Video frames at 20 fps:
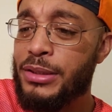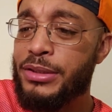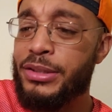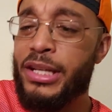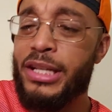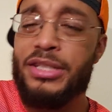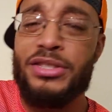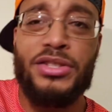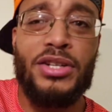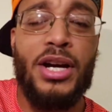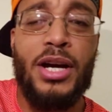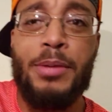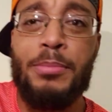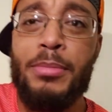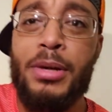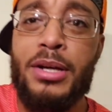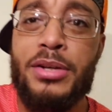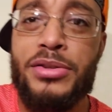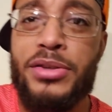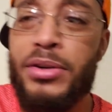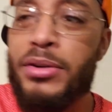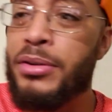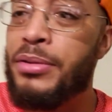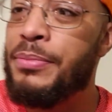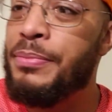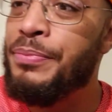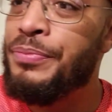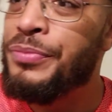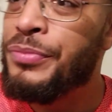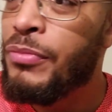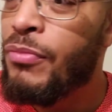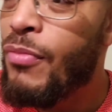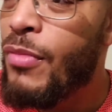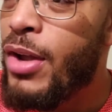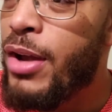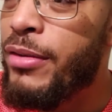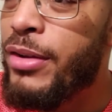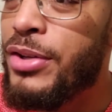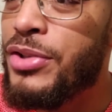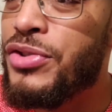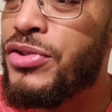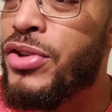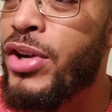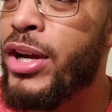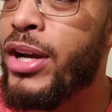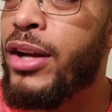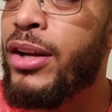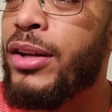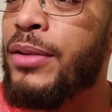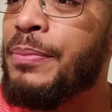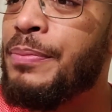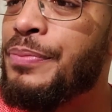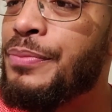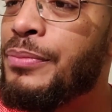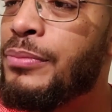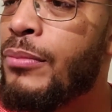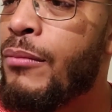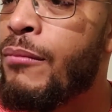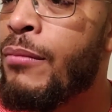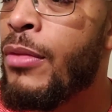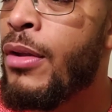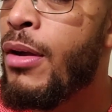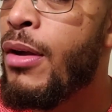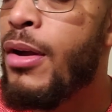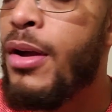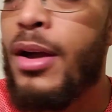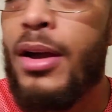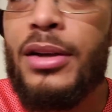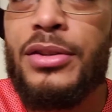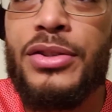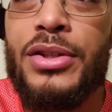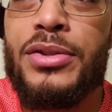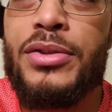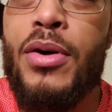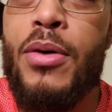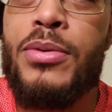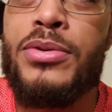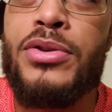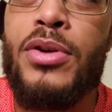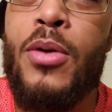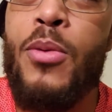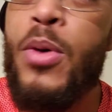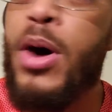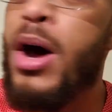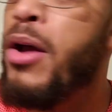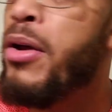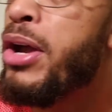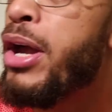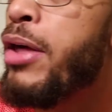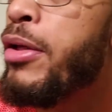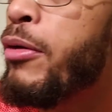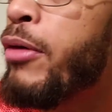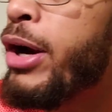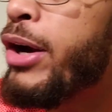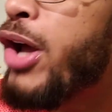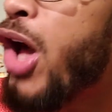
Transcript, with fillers: Dijon mustard, and this chicken. It's just going so well together right